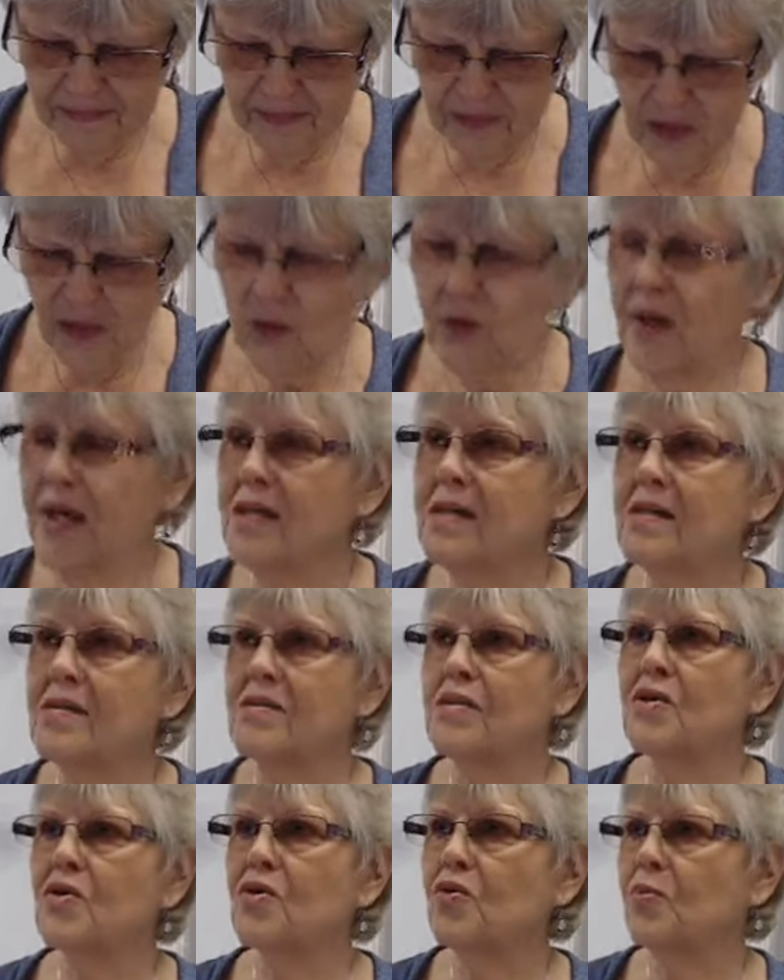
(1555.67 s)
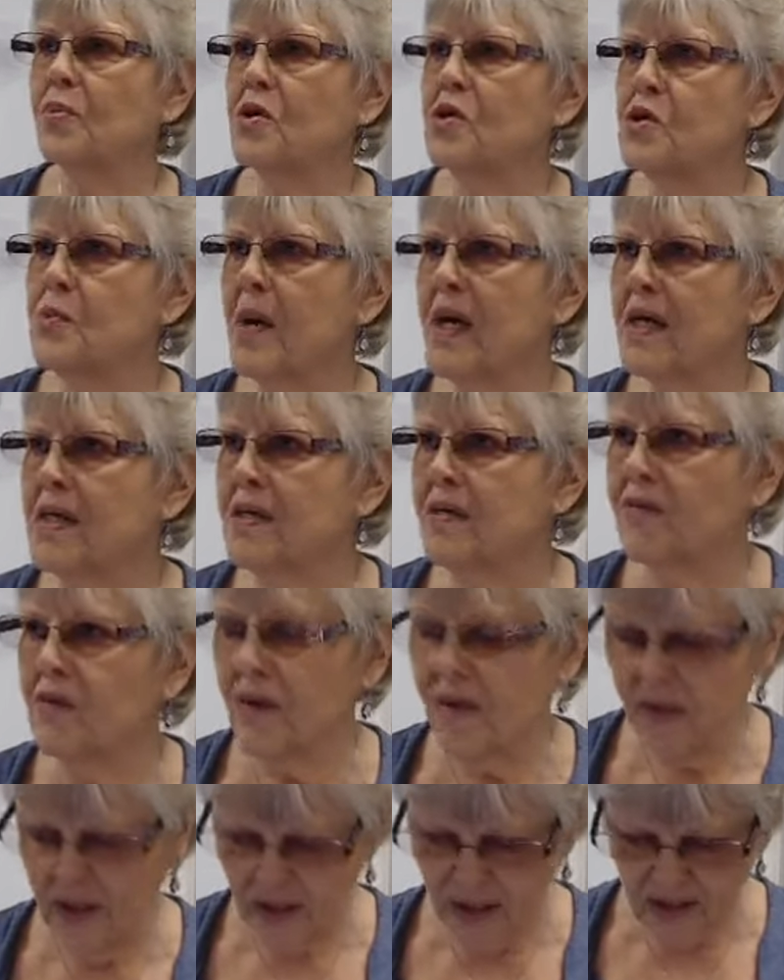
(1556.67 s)
It grants us a new perspective
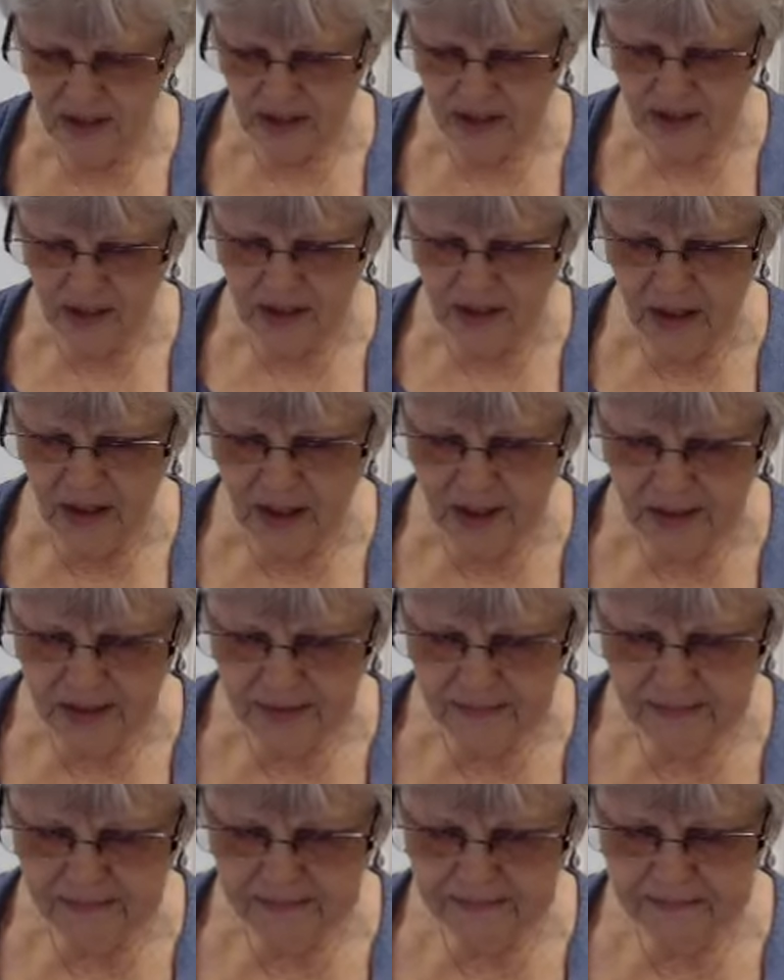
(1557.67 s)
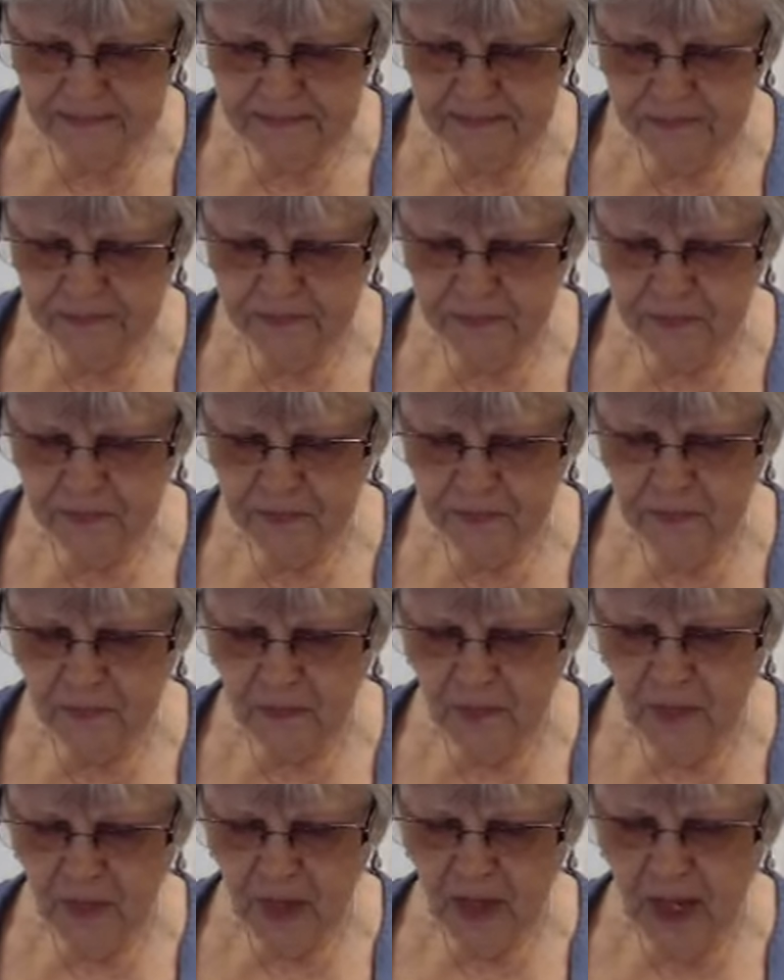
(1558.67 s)
on things, does it not?
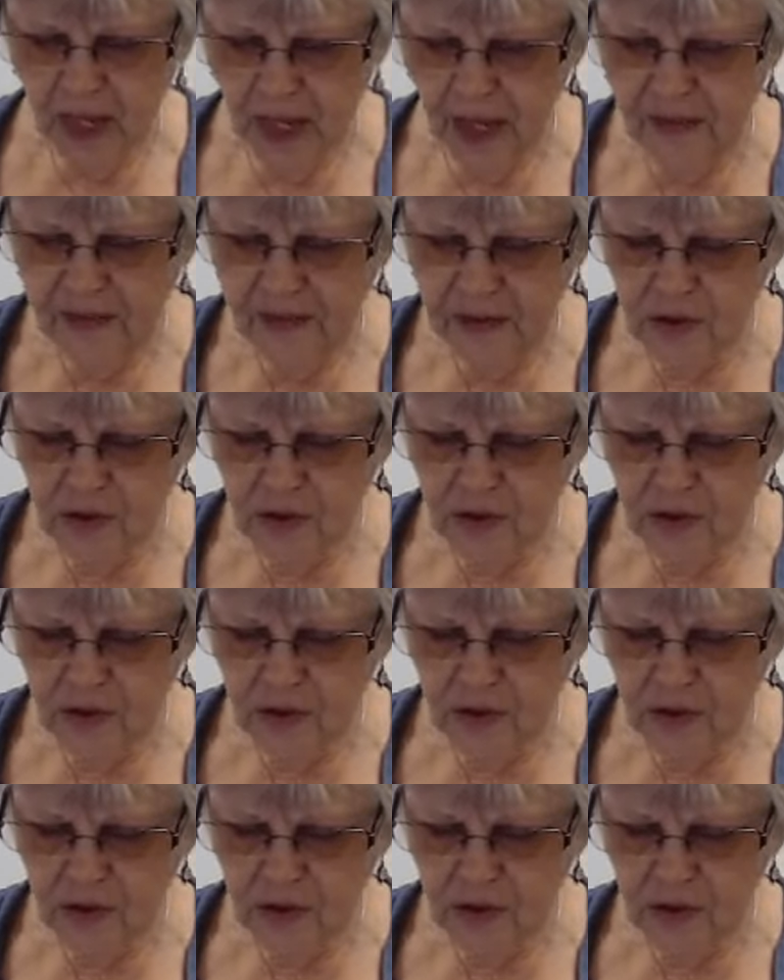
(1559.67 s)
Health